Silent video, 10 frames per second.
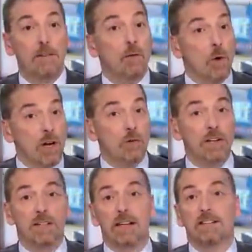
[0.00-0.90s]
If you want to
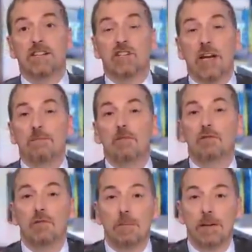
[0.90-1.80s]
criticize the
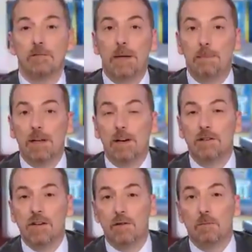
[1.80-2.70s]
shameful treatment of people at
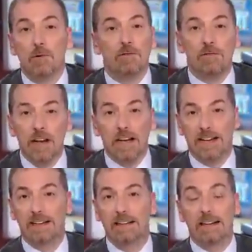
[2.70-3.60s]
our southern border,
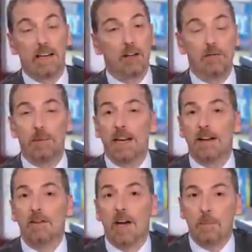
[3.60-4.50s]
fine. You'll have
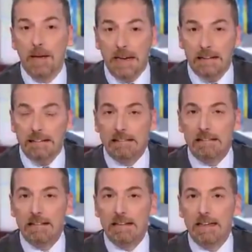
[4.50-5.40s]
plenty of company.
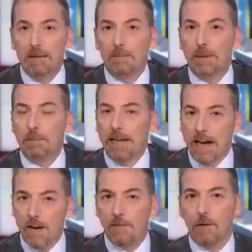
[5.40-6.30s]
But be
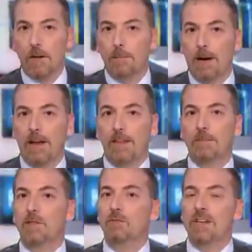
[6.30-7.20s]
careful comparing
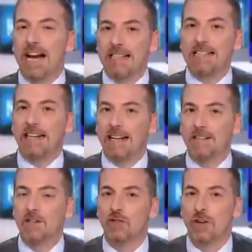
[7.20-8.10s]
them to Nazi
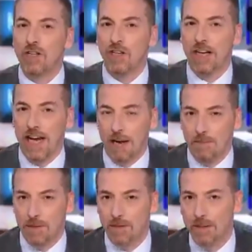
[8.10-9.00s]
concentration
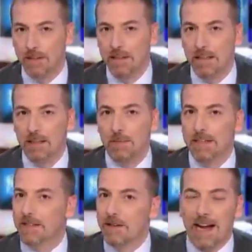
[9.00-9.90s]
camps,
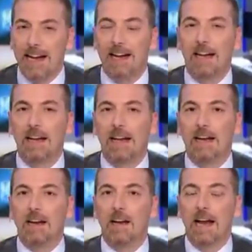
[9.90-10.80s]
because they're not
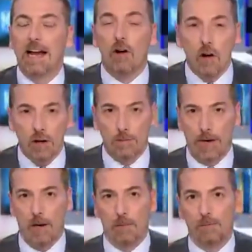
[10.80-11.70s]
at all
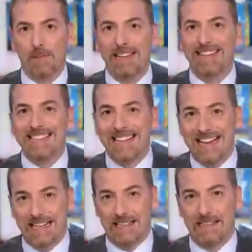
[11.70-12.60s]
comparable, in the
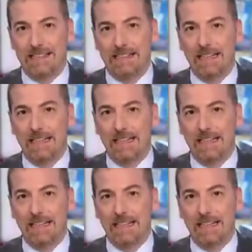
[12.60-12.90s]
slightest.